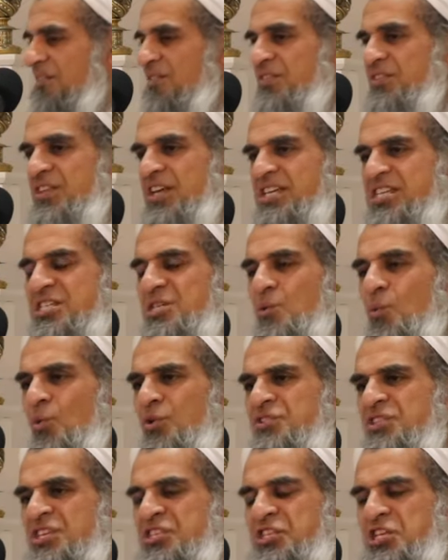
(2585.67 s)
This
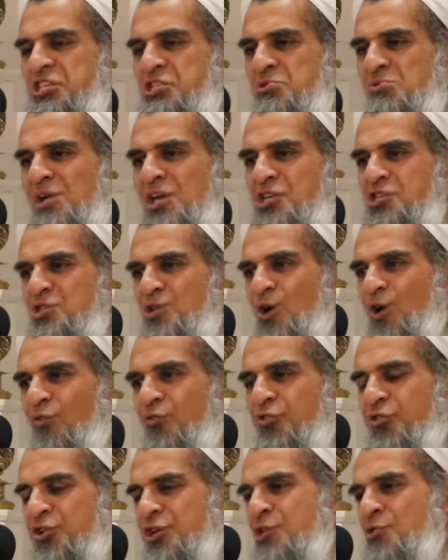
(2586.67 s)
was the situation
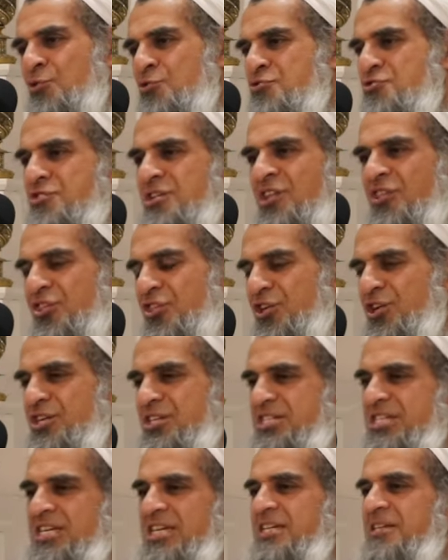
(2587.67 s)
of
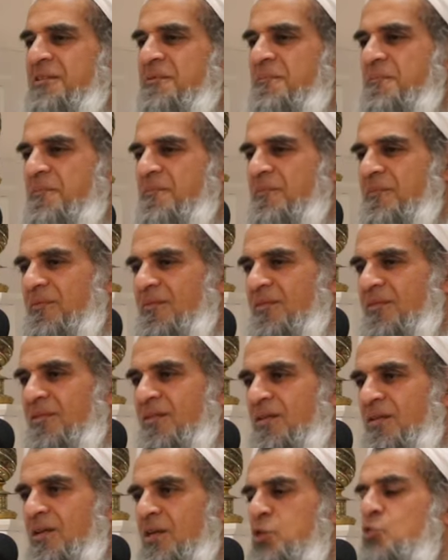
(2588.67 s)
313.
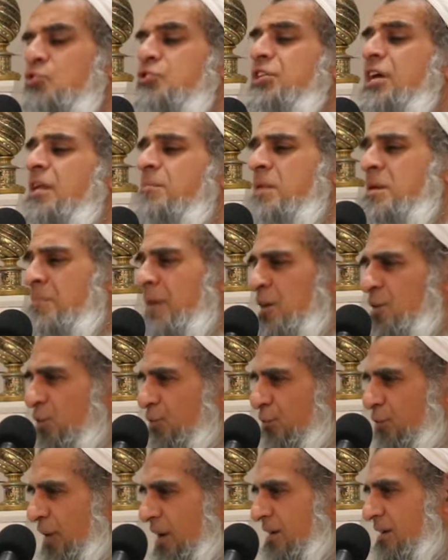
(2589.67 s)
You tell me, my
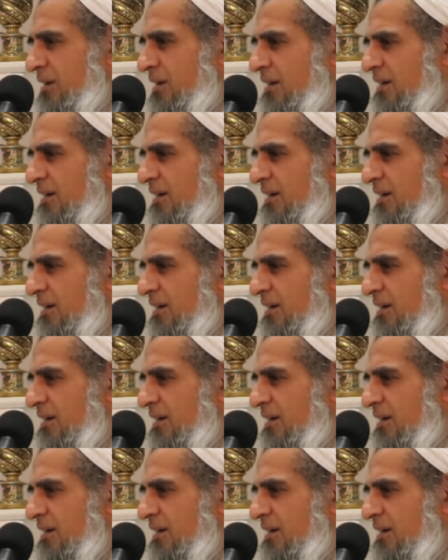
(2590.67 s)
young friend.